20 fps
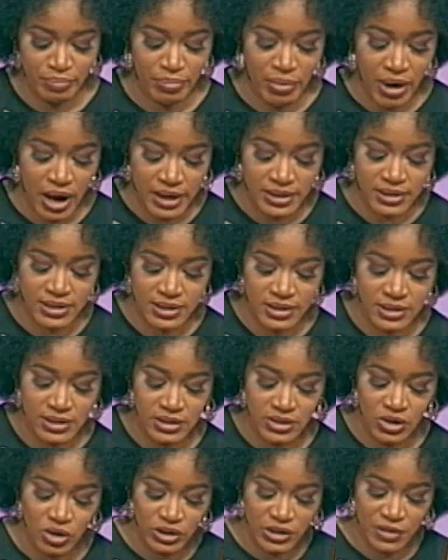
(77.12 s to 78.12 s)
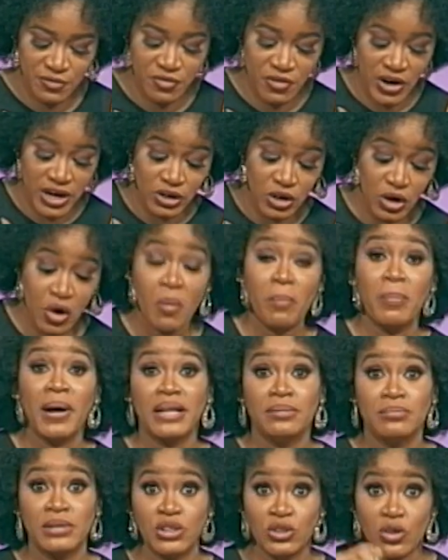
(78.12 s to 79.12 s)
parts or different
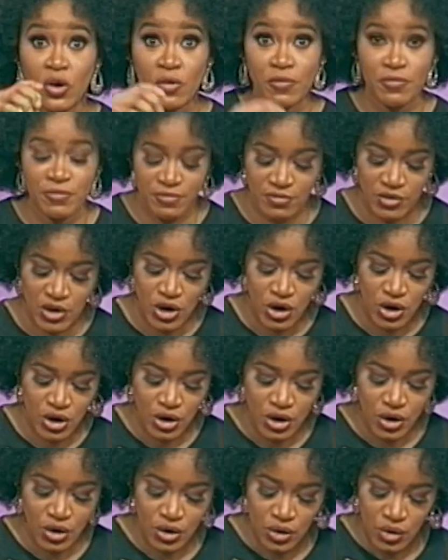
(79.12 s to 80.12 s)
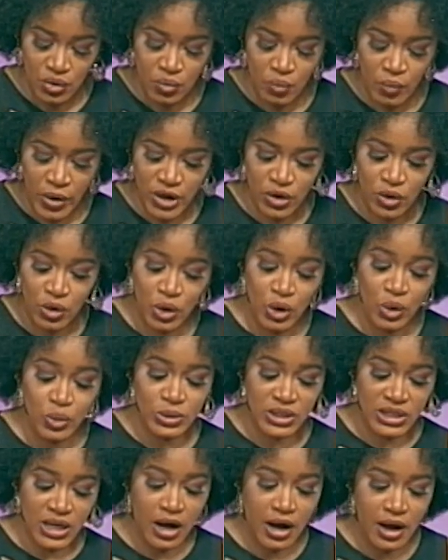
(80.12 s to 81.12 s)
compartments of where your
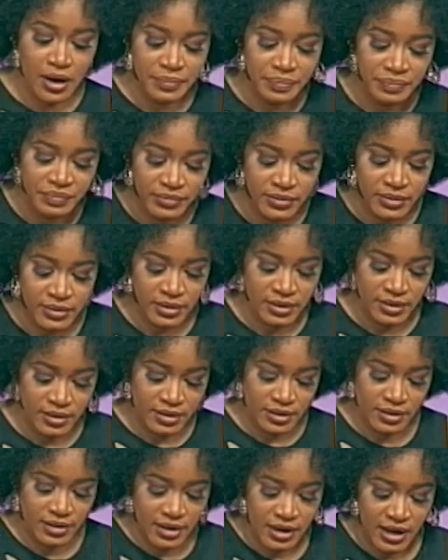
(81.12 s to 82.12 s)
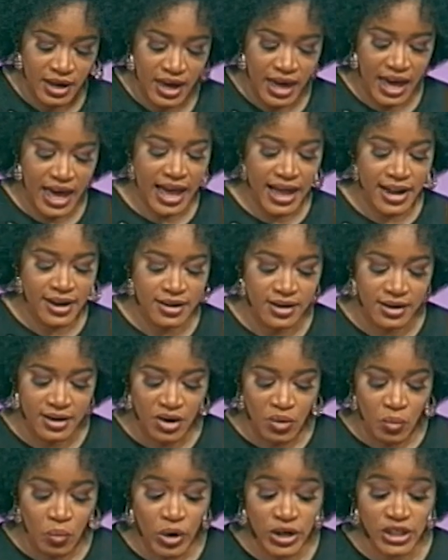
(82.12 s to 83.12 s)
clothes are. And
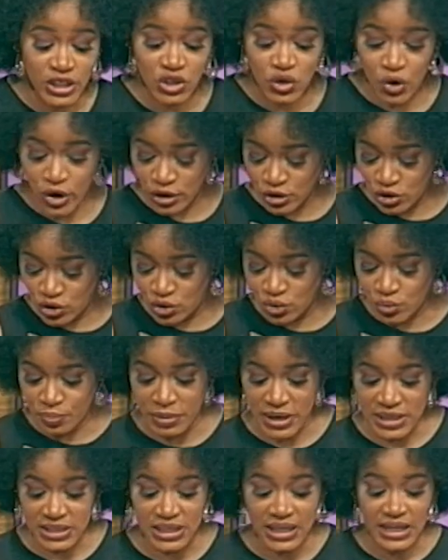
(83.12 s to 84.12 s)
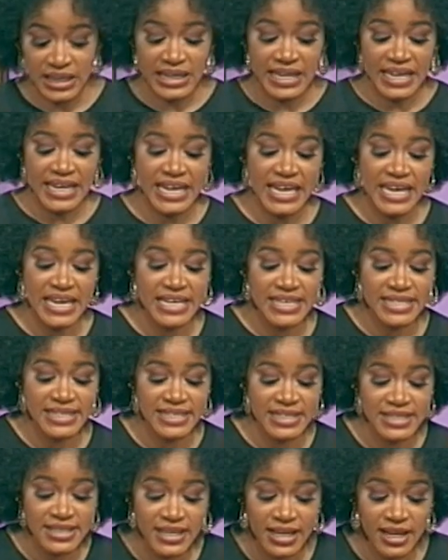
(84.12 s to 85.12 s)
what it's going to do basically
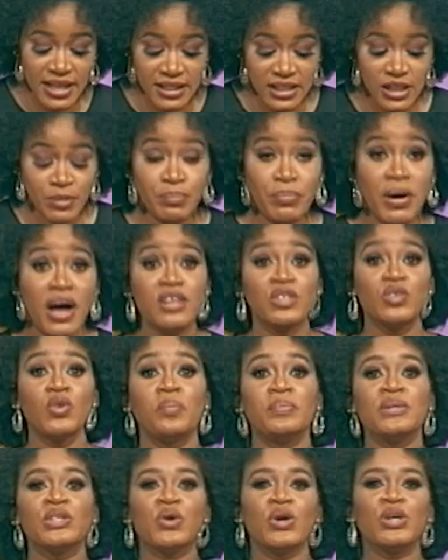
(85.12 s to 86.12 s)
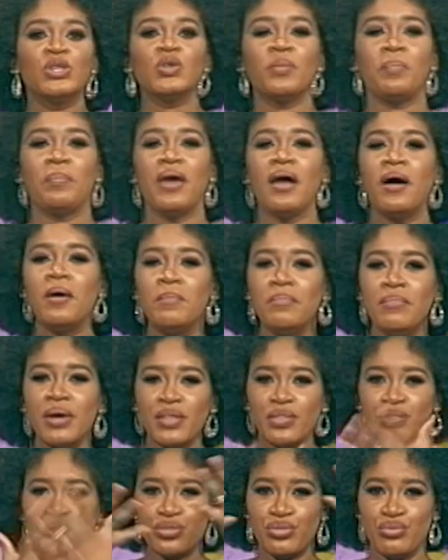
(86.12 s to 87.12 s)
is the bar soap is going to
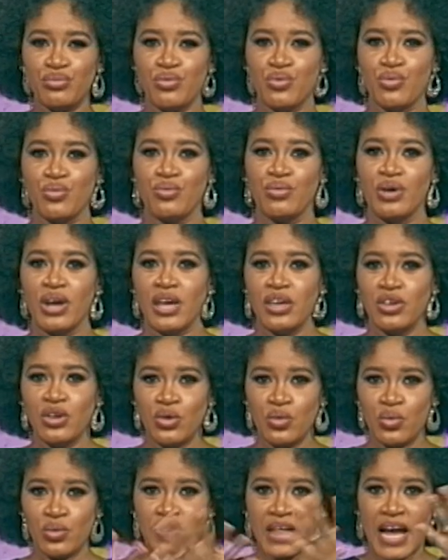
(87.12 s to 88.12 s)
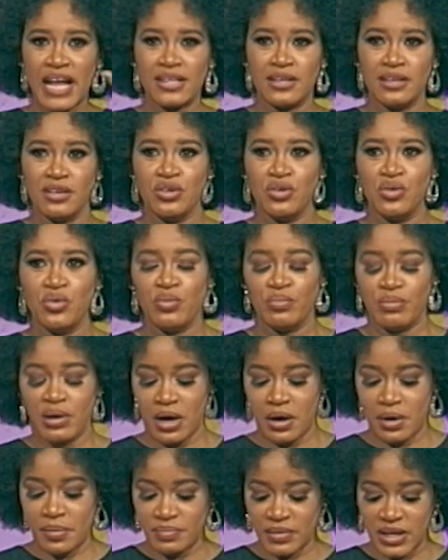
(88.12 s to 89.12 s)
permeate through. You know, that, you know,
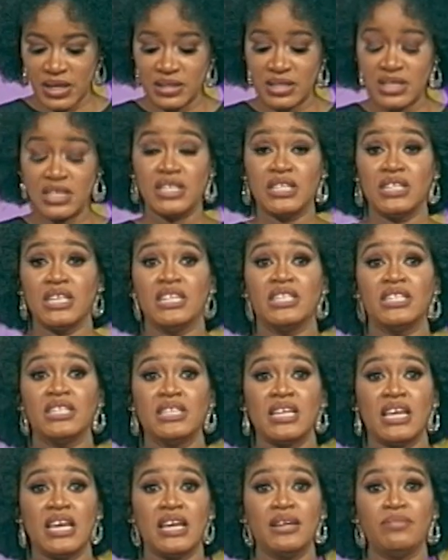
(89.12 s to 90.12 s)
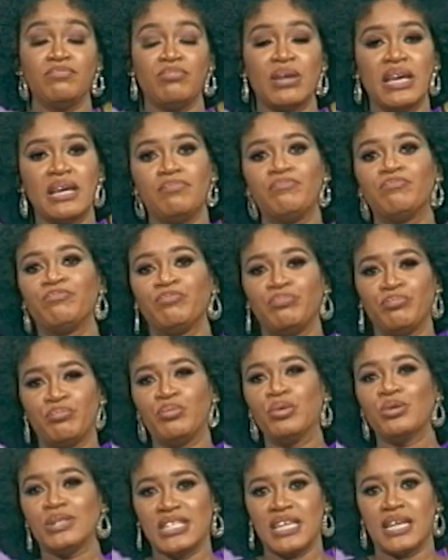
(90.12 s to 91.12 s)
um, it's, it's a, a
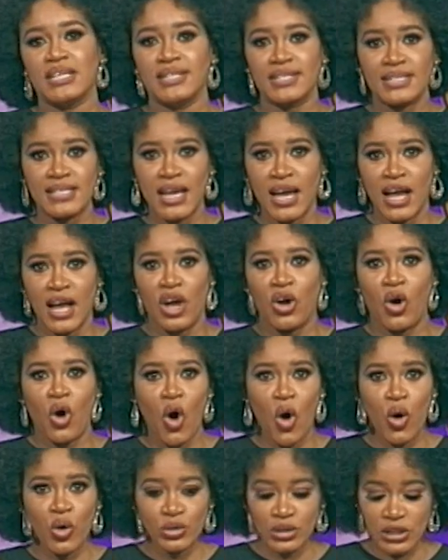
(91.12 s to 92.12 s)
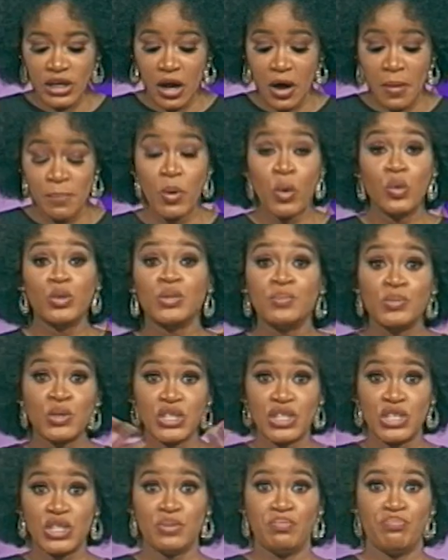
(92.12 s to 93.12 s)
process called um,
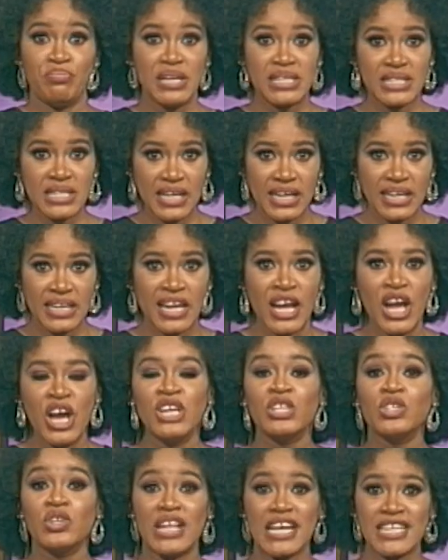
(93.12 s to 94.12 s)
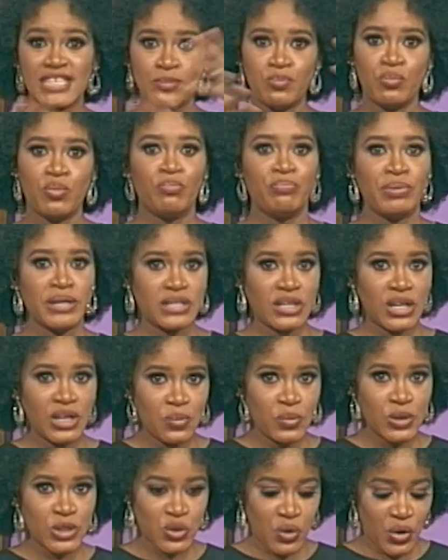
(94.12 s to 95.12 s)
osmosis, basically. So that's basically
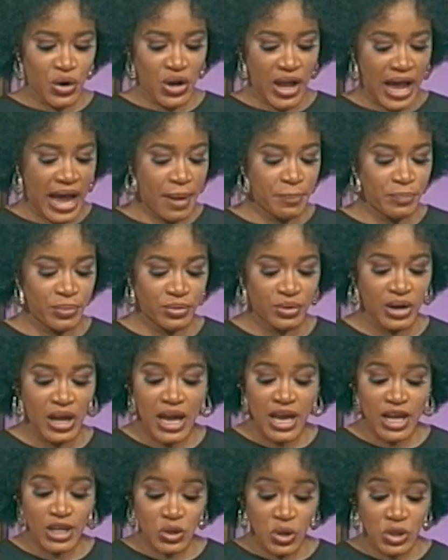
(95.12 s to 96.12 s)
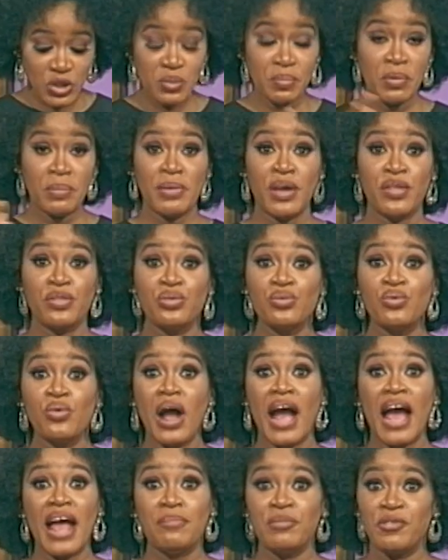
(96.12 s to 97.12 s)
what's going to happen. It's going to permeate through,
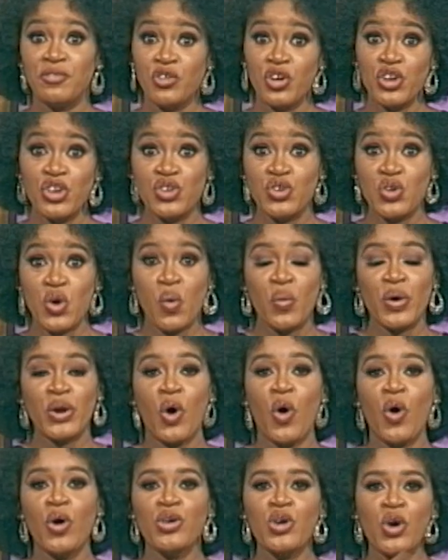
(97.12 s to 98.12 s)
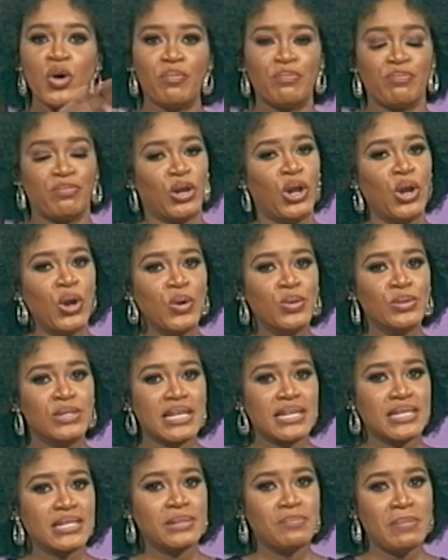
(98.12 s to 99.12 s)
and before you know it, all your clothes
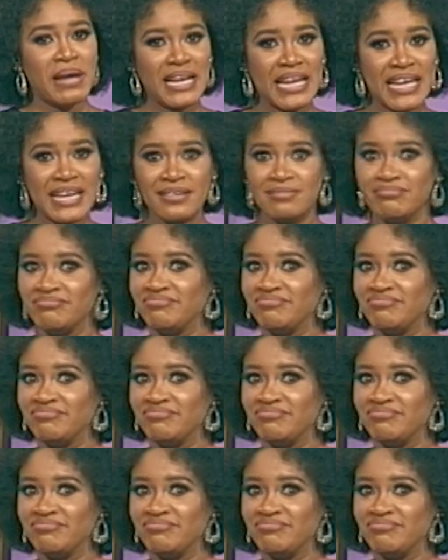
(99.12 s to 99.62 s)
are smelling